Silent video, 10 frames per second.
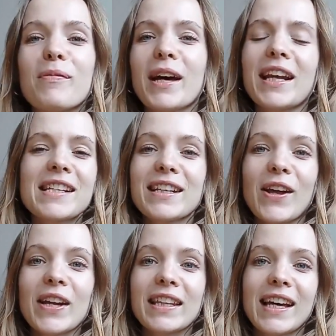And I didn't
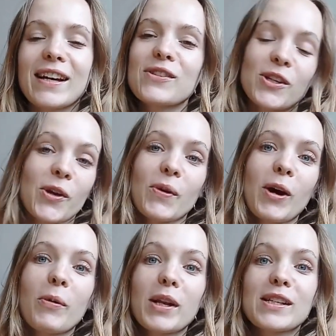like that, so
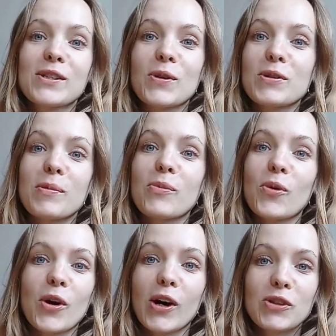I wanted to do some
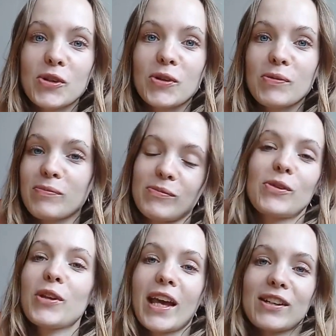more cartoon,
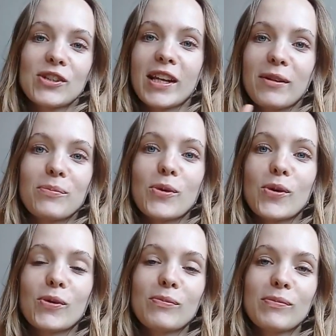just like
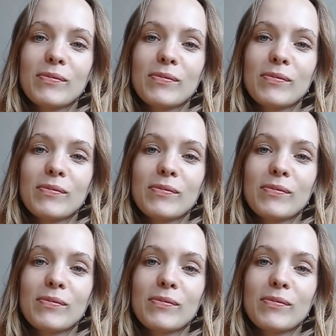more